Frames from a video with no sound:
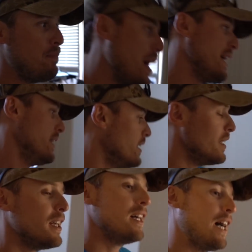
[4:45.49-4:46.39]
pocket.
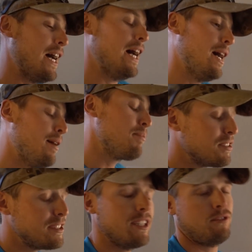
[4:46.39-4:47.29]
Uh, I'm
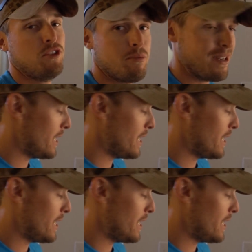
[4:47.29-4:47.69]
gonna say this, Fisherman